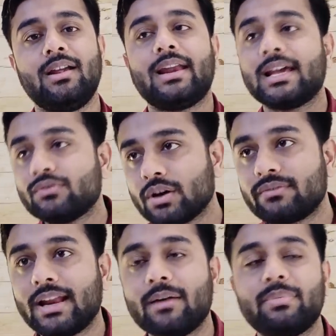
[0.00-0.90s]
Like, what
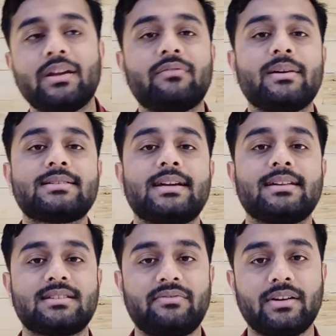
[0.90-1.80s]
will happen if my set
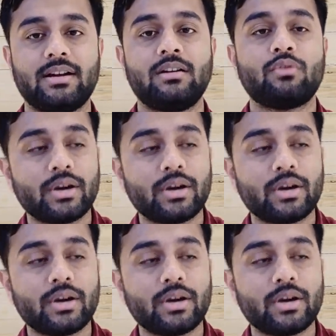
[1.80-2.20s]
is difficult?